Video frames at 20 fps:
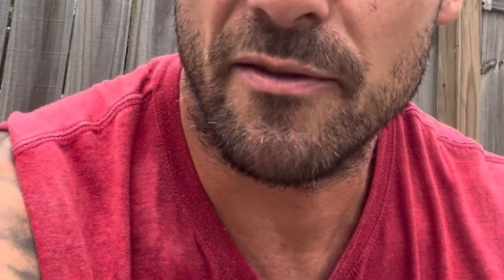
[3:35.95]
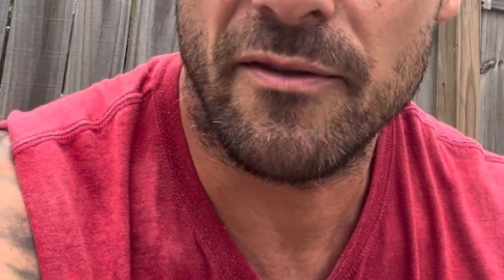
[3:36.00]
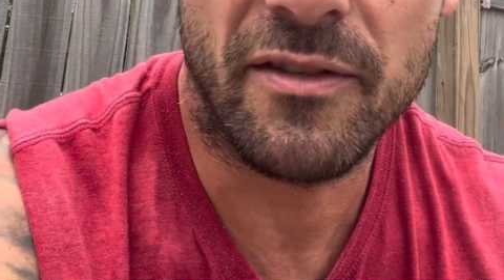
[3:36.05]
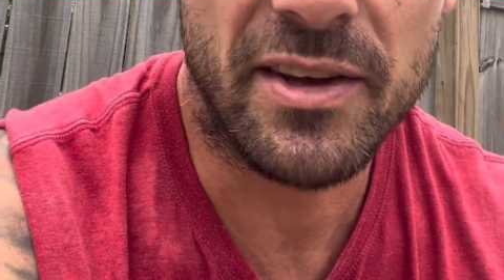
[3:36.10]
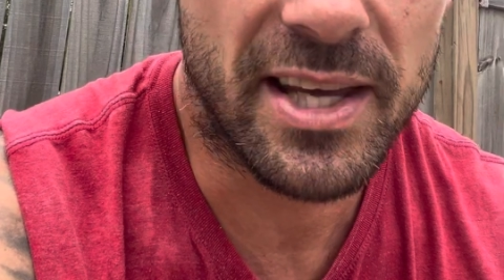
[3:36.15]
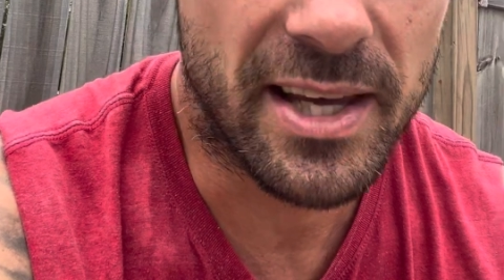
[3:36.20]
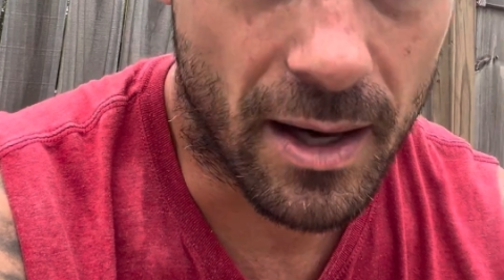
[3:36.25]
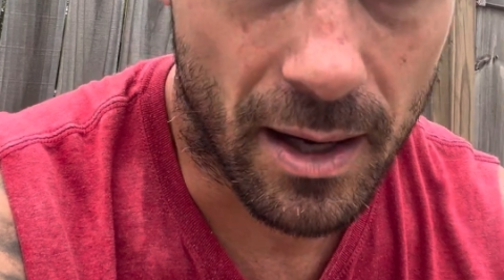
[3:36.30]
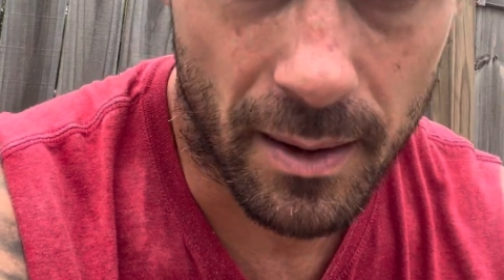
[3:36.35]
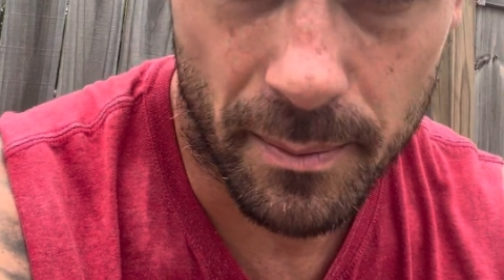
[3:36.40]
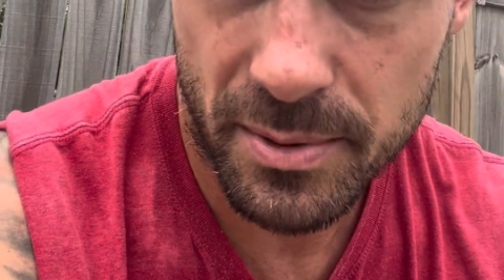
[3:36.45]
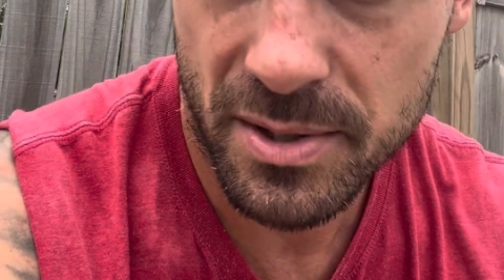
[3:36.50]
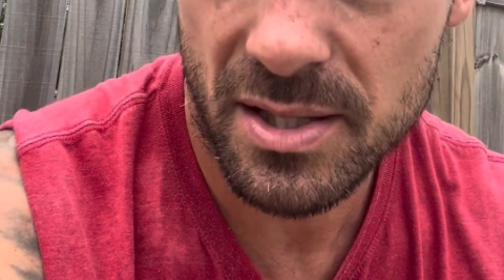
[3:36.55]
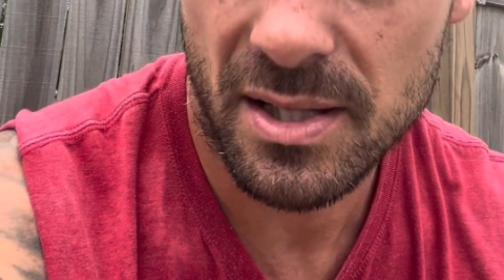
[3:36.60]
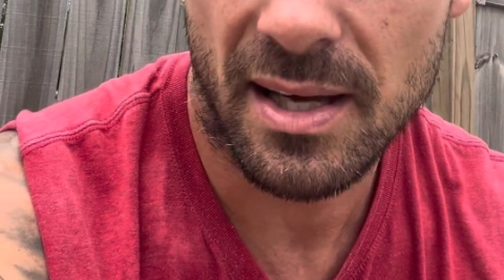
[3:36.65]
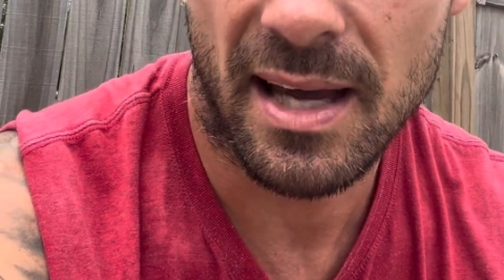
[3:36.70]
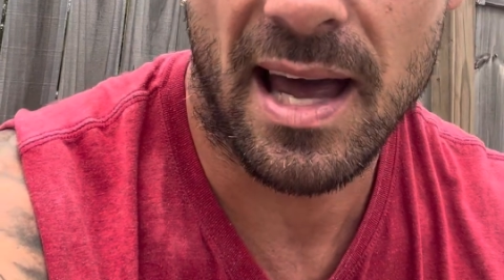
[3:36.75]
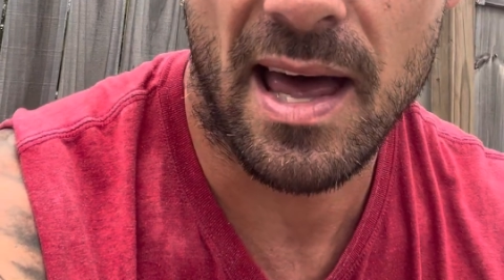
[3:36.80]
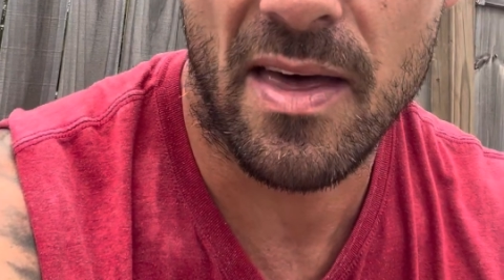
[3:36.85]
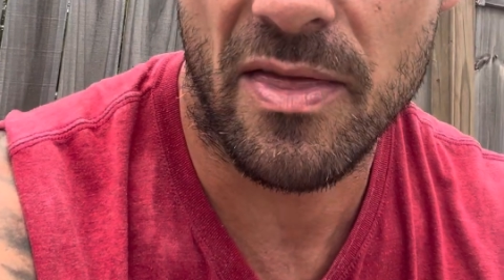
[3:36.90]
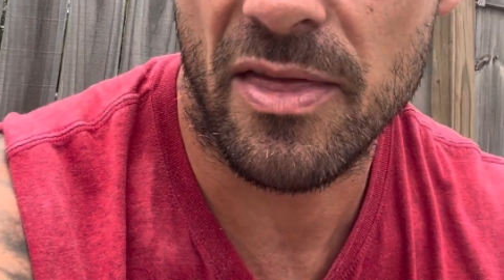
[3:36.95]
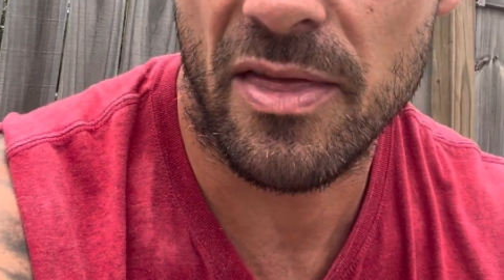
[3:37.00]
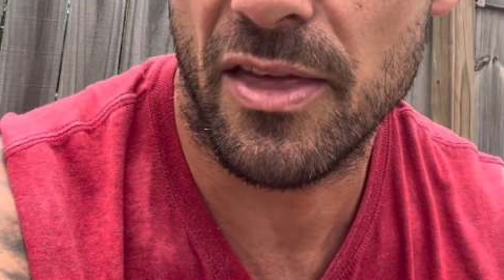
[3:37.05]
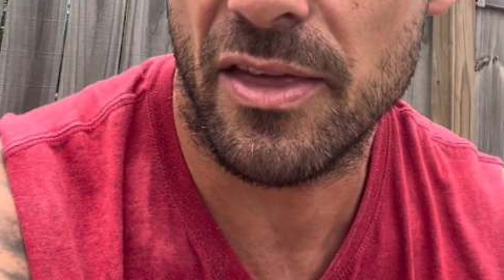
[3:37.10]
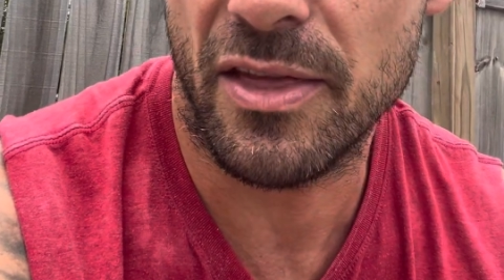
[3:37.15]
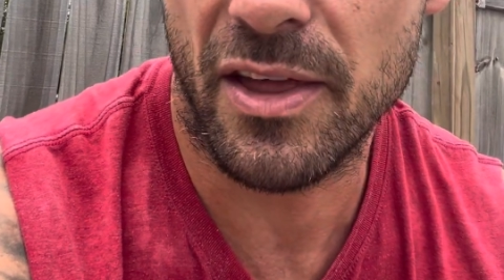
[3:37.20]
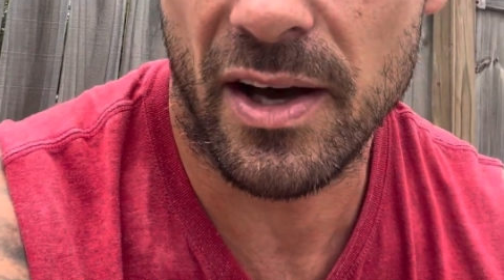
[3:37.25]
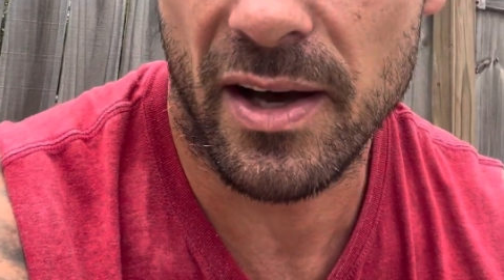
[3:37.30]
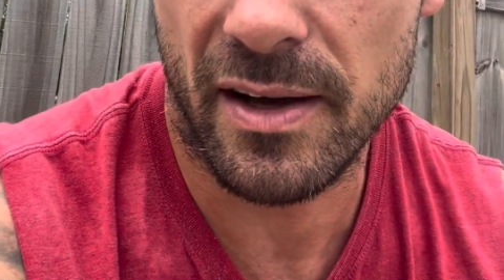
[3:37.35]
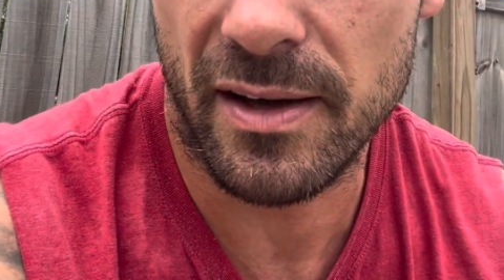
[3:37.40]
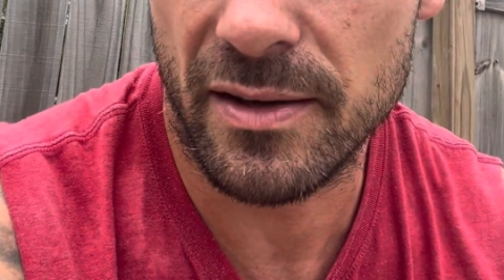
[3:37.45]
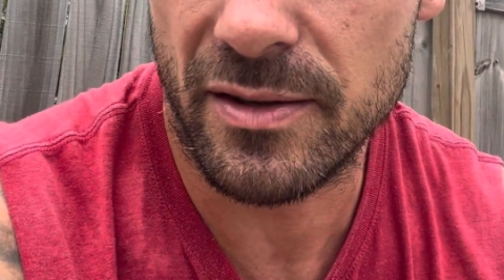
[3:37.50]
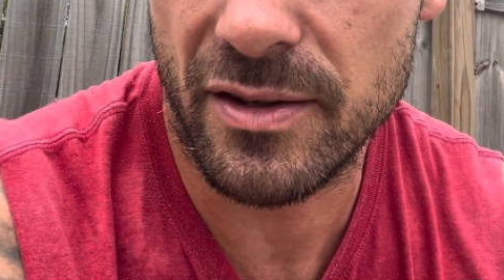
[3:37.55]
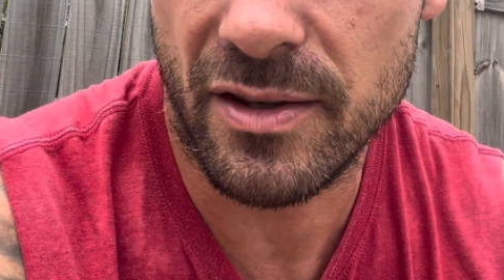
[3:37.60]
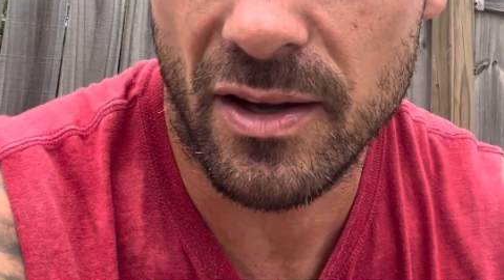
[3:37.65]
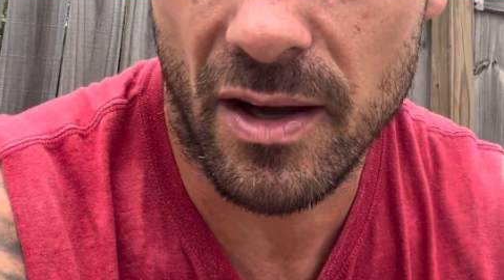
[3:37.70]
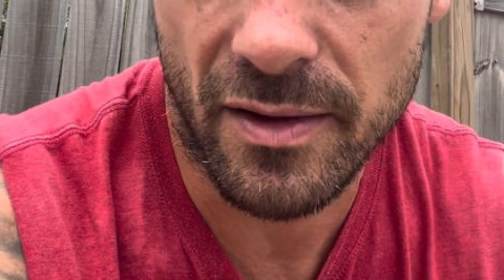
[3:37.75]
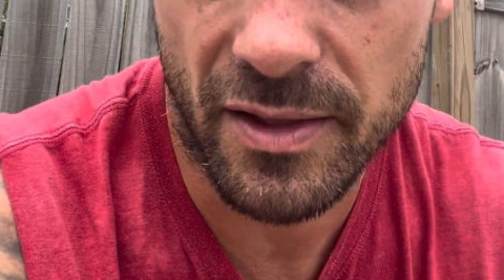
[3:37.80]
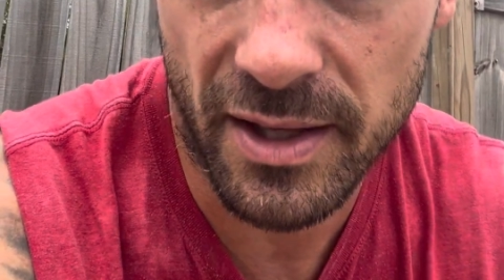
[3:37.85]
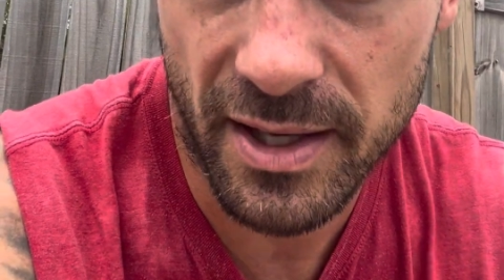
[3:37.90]
V-ups and the
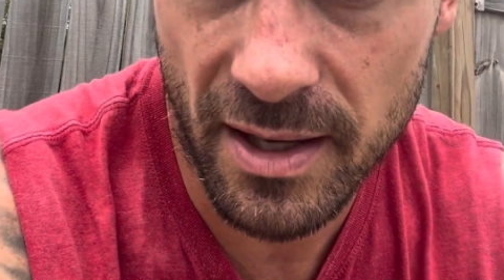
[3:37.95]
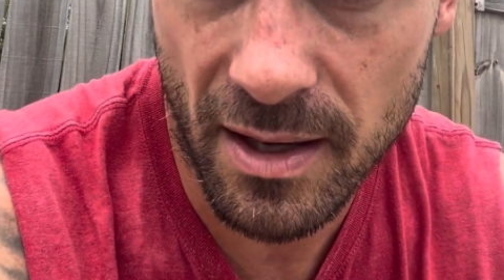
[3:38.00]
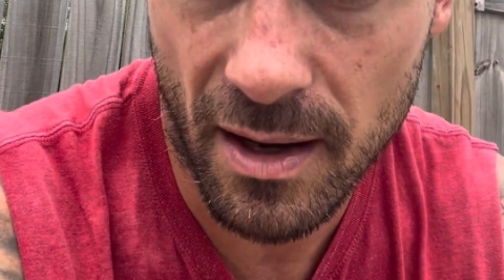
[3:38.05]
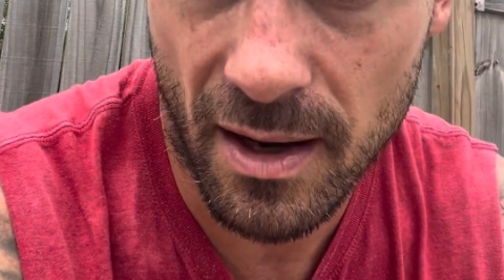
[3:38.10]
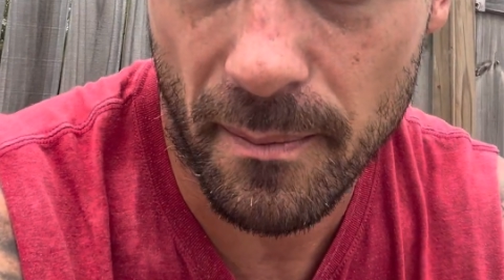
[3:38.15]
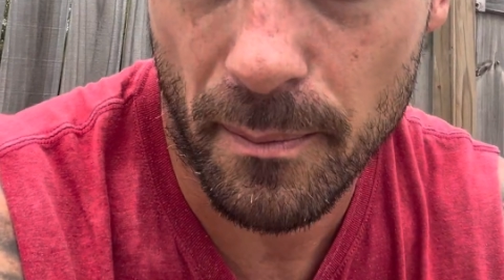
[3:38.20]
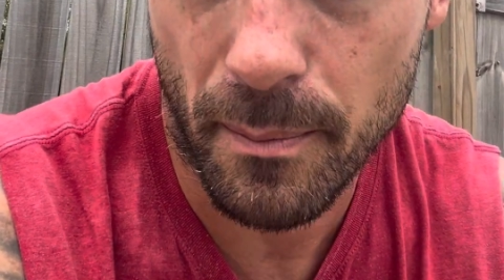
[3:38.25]
the uh,